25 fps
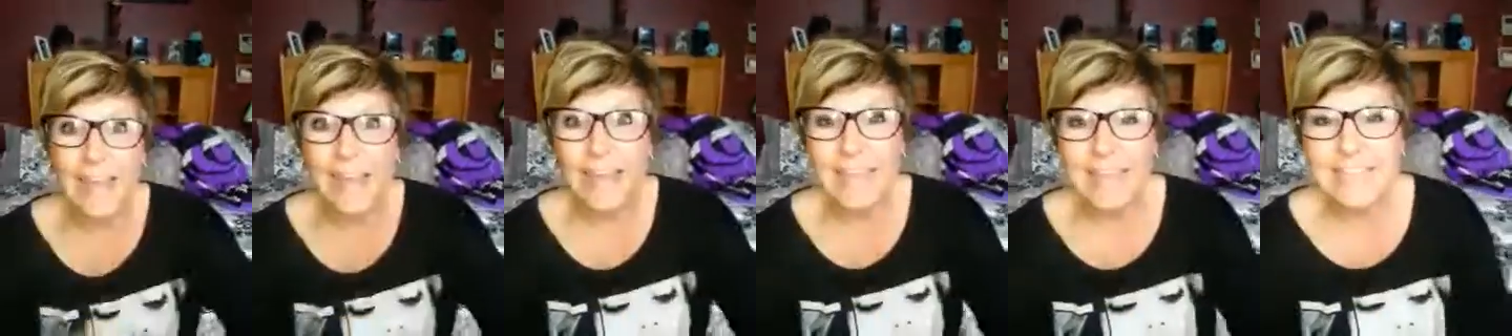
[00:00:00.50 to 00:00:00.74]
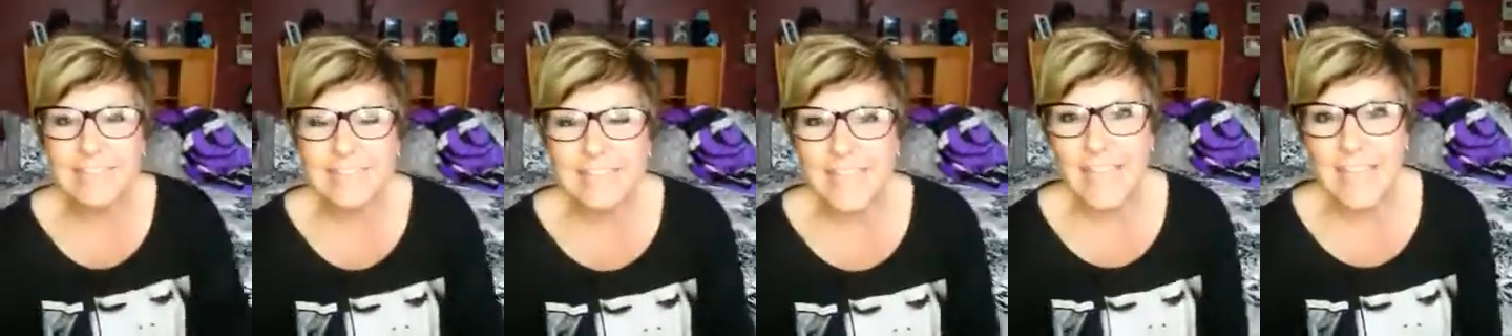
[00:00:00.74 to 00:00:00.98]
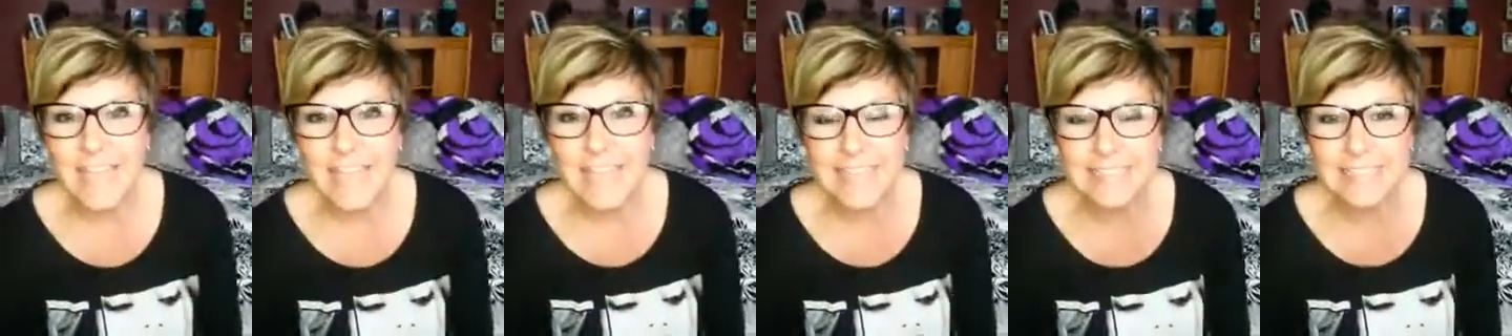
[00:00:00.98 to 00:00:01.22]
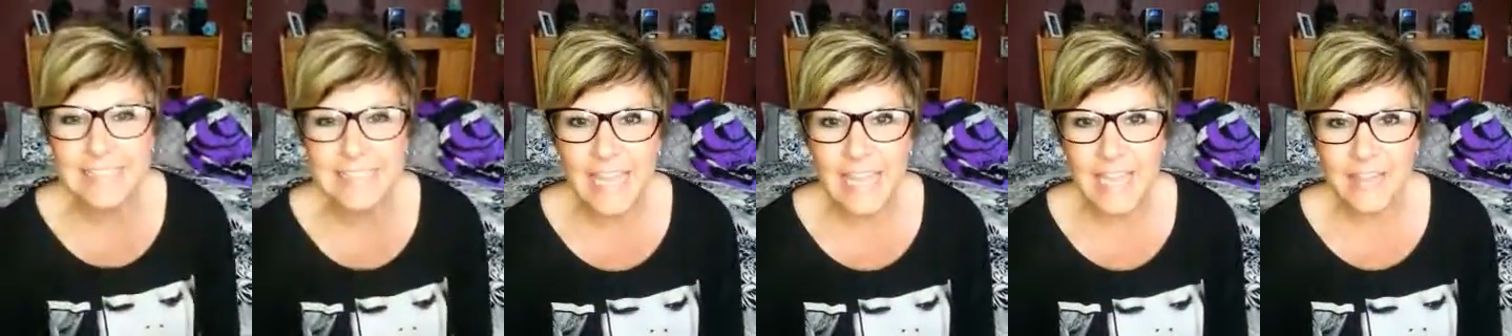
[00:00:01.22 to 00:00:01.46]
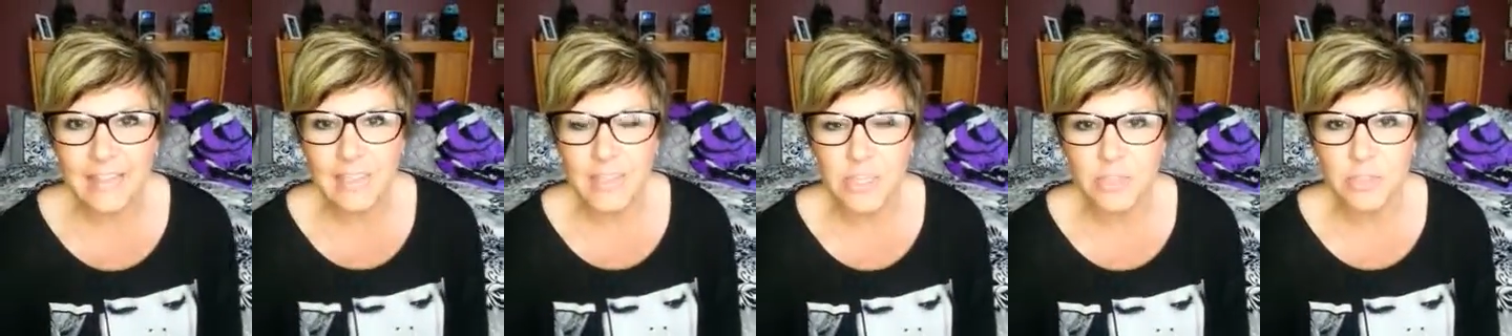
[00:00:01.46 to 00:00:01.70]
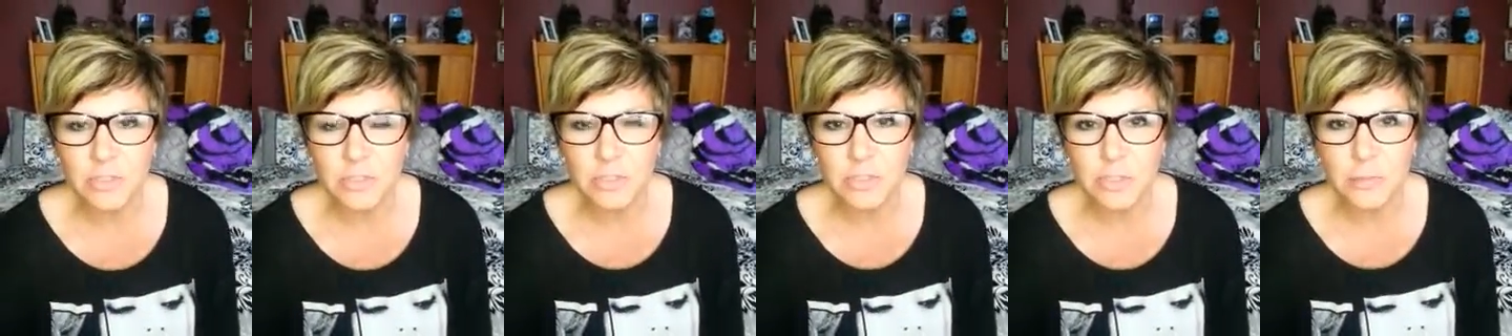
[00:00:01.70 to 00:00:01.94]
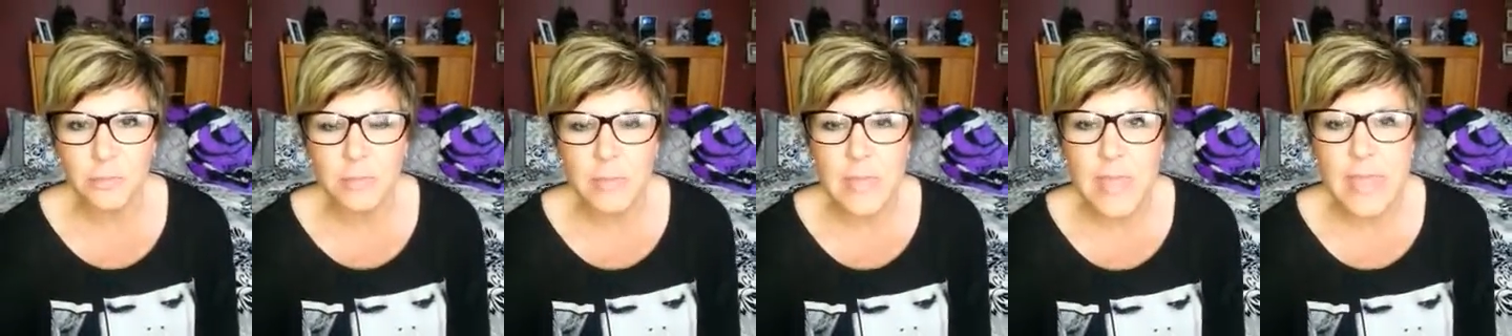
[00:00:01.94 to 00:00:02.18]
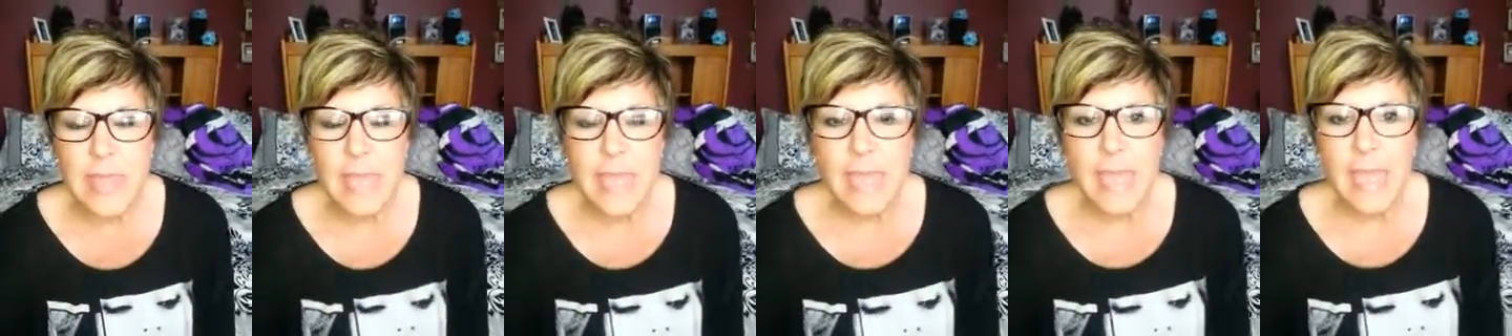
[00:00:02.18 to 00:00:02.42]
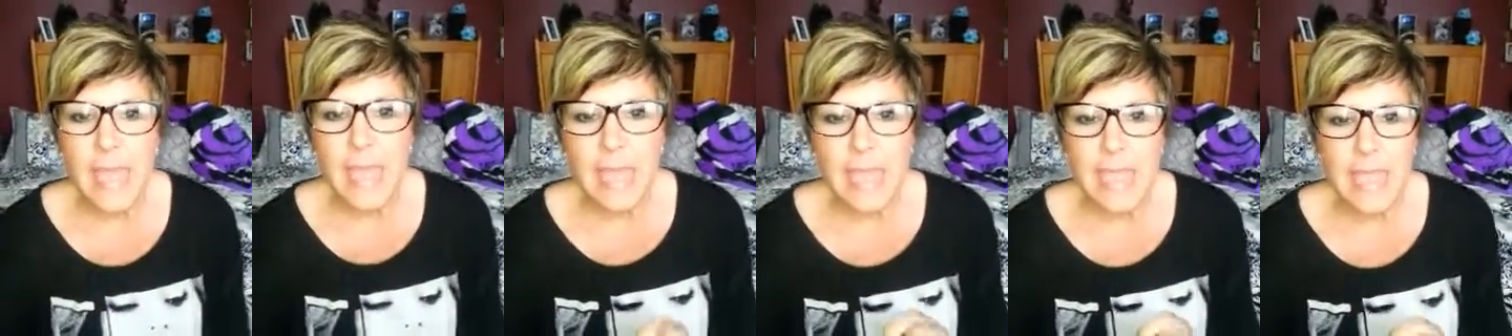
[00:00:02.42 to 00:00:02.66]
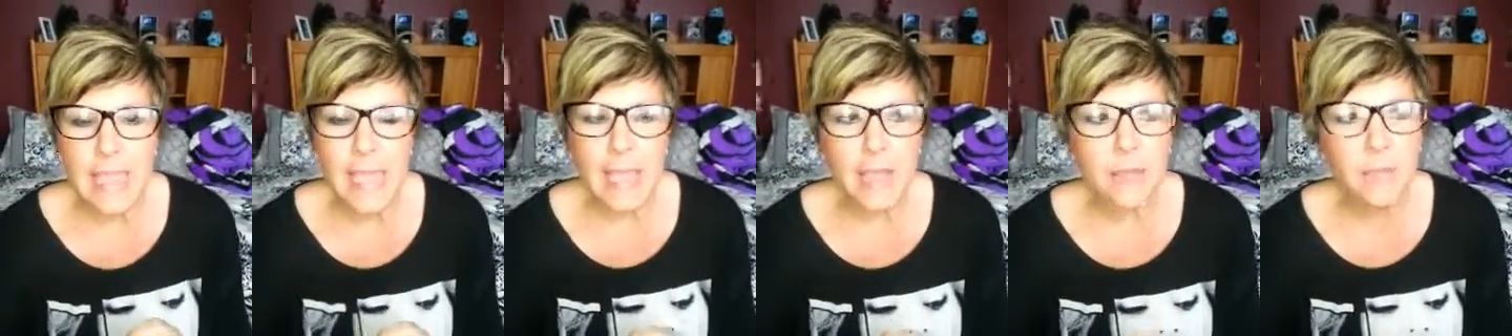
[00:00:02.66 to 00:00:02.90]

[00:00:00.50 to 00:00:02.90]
guys, hey, it's Kathy Ostrom. Hey,